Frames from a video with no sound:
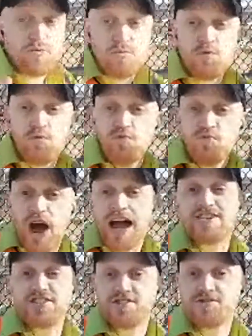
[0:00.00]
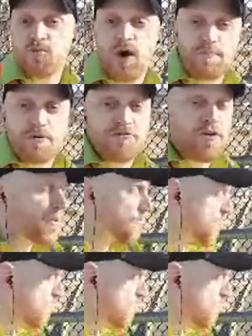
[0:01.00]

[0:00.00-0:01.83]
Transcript: not just what performs